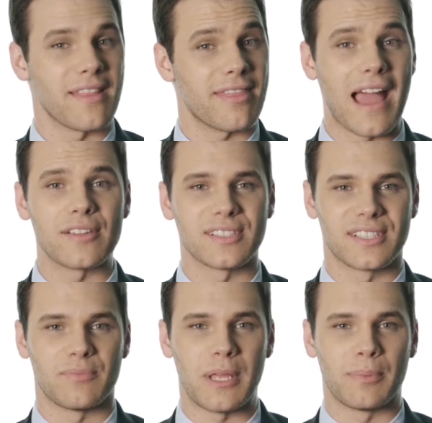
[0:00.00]
that
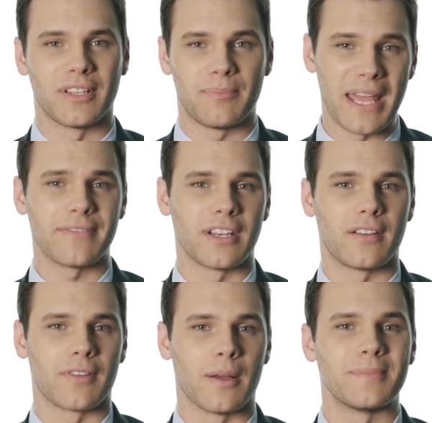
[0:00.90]
thousands of people have
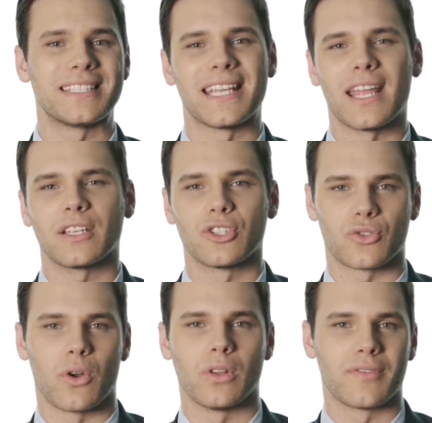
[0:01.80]
benefited from to gain
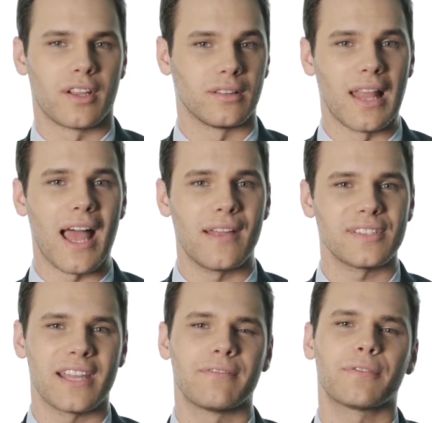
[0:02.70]
control over their
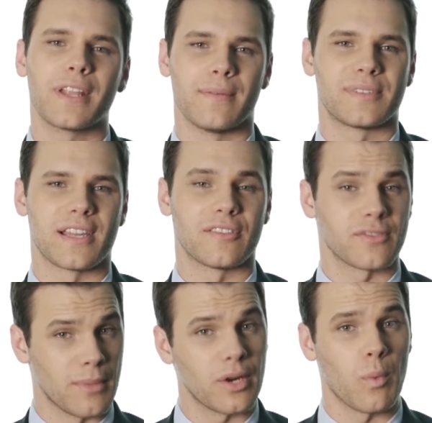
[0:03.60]
lives and free themselves
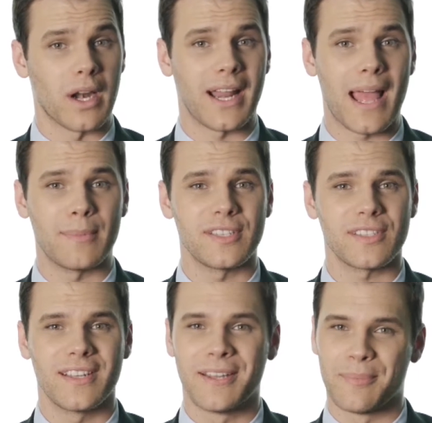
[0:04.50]
from unwanted
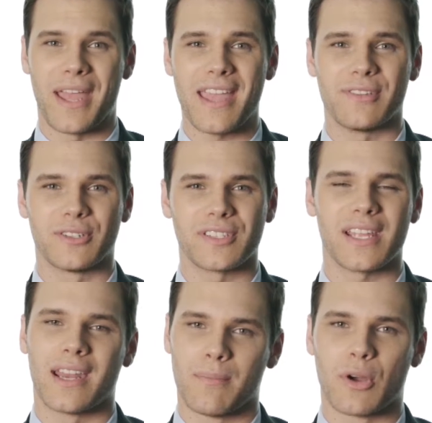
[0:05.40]
habits, behaviors,
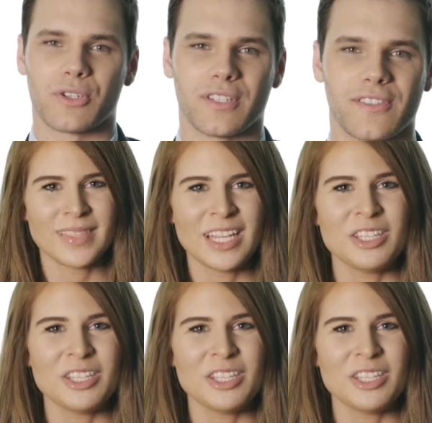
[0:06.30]
and emotions.